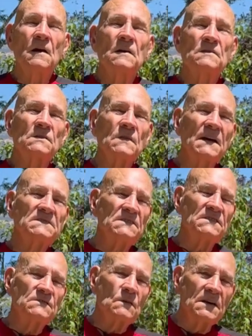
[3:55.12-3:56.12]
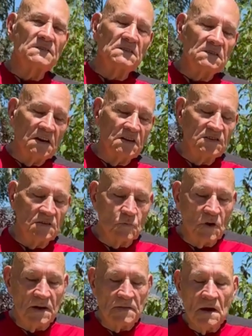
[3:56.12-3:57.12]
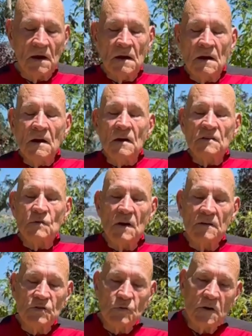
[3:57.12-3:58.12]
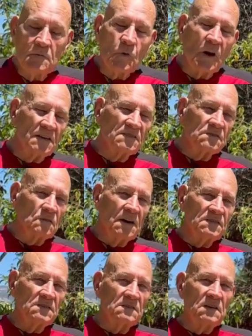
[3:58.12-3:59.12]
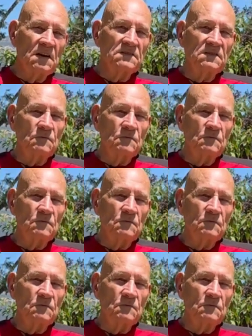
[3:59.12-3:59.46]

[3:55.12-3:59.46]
So that's the stress and tension breath. So we have 3 breaths: stress and tension,